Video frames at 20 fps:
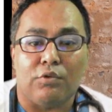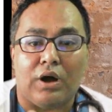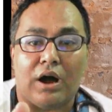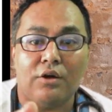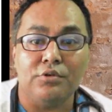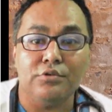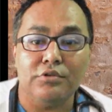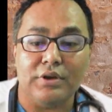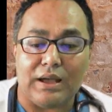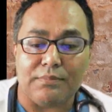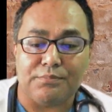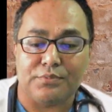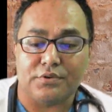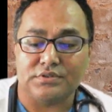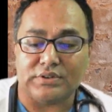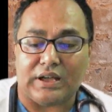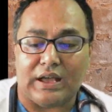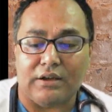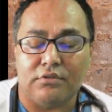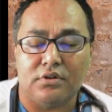how to
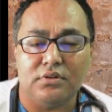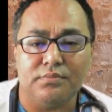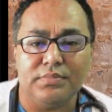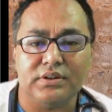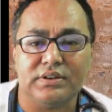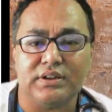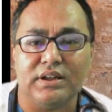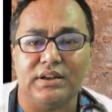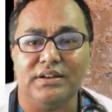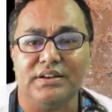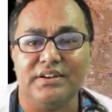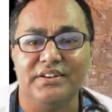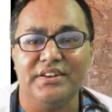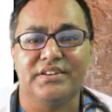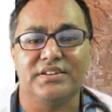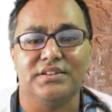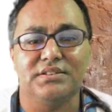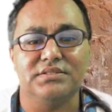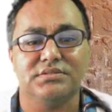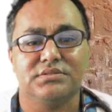approach? I won't be telling
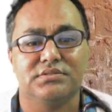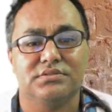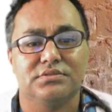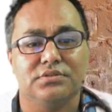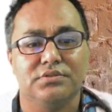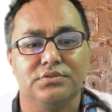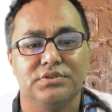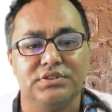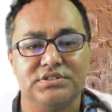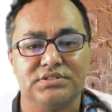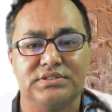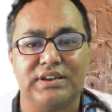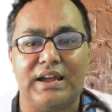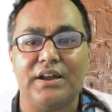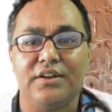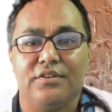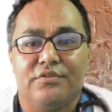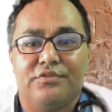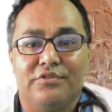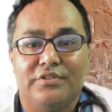details. So this
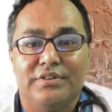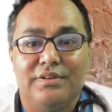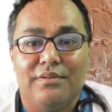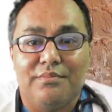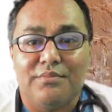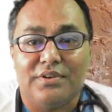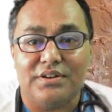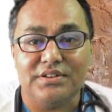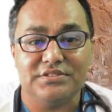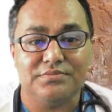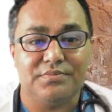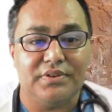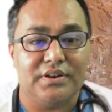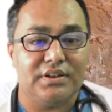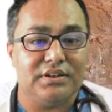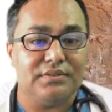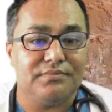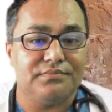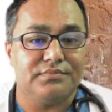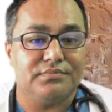slide, if you remember, is
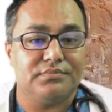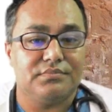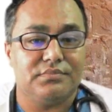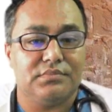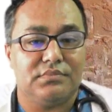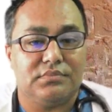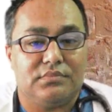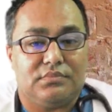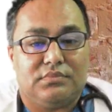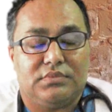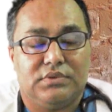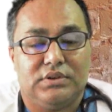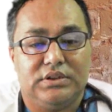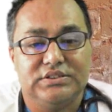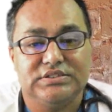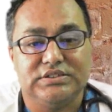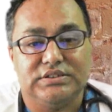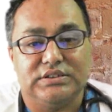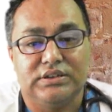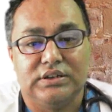very
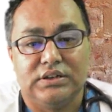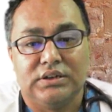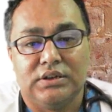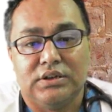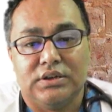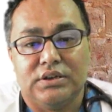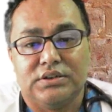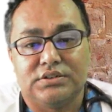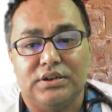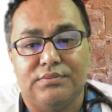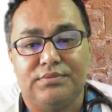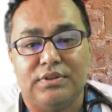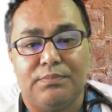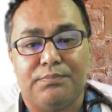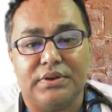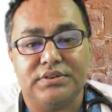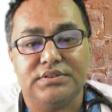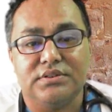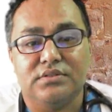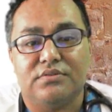easy. So if the
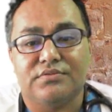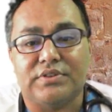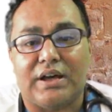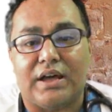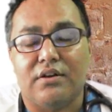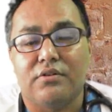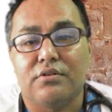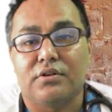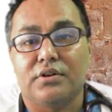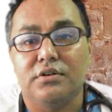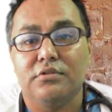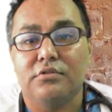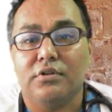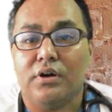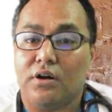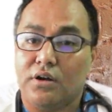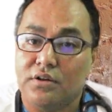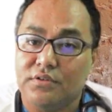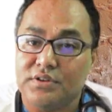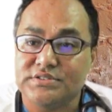patient of thyroid nodule, we
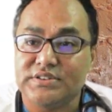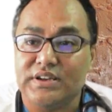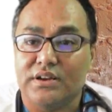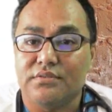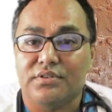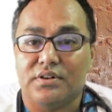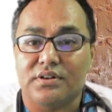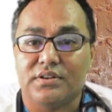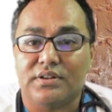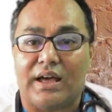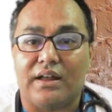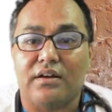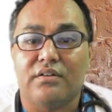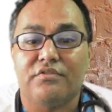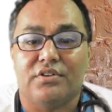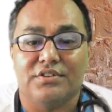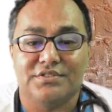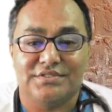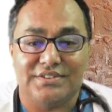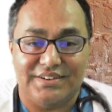are always sent for thyroid
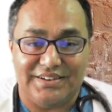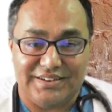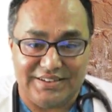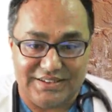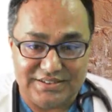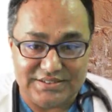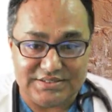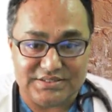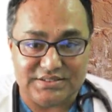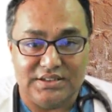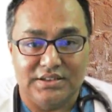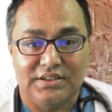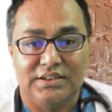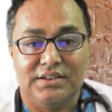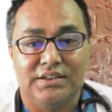function test.